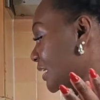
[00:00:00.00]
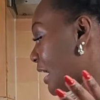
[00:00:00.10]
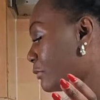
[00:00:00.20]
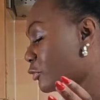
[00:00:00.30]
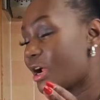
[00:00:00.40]
Yeah,
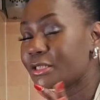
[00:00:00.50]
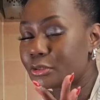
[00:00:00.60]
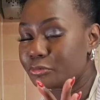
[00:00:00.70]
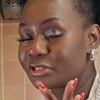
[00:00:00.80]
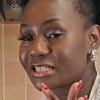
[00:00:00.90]
I'm trying
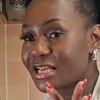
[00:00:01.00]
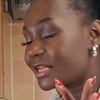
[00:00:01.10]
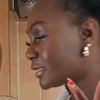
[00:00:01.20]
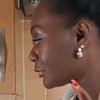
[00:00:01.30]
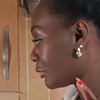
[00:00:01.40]
to
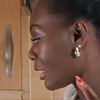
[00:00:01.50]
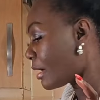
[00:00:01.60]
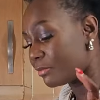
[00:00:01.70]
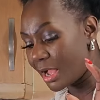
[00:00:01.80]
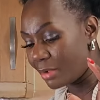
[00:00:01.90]
reset. So
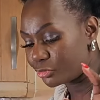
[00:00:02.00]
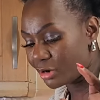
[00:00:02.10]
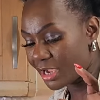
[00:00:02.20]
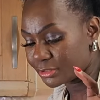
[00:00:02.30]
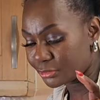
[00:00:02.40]
I'm
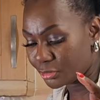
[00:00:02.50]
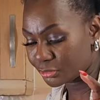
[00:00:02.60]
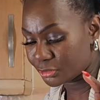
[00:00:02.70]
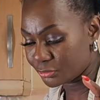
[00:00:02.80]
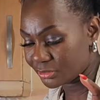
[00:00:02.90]
trying to
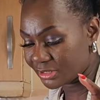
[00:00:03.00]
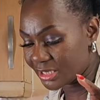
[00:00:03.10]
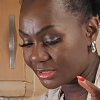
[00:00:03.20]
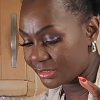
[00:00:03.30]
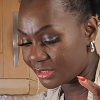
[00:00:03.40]
not do
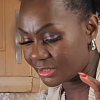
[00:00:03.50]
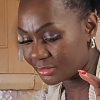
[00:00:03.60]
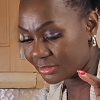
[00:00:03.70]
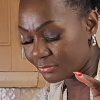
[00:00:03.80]
certain things,